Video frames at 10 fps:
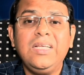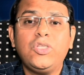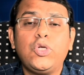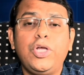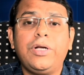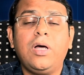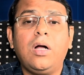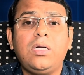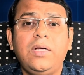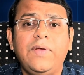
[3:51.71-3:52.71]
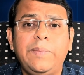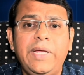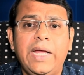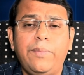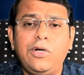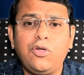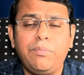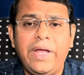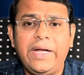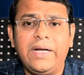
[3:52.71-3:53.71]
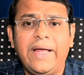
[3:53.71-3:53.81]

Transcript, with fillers: So your doctor will be able to make a